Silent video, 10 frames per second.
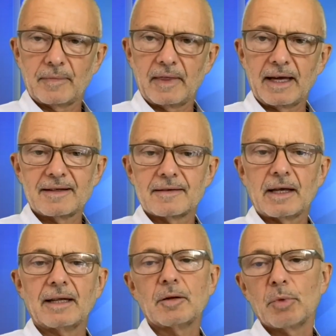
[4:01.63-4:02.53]
That's,
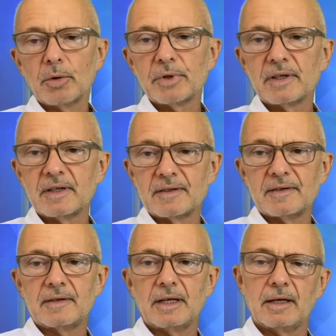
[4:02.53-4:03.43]
at the moment, this
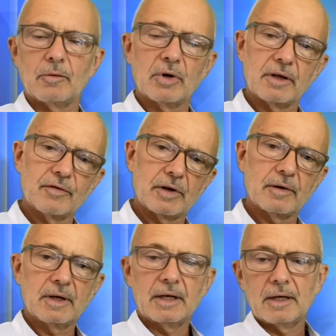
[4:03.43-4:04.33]
is one of
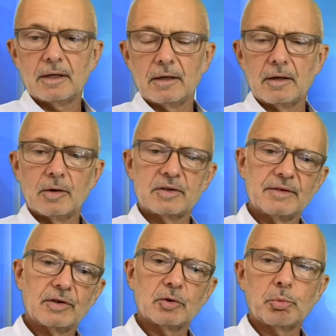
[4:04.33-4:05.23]
the
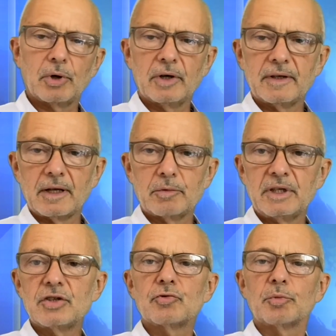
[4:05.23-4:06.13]
difficult point, and we
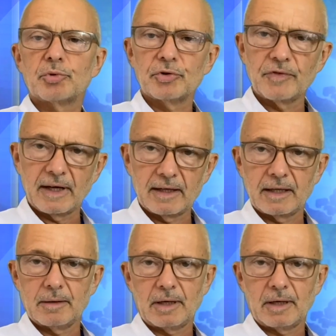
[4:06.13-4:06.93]
need to improve that.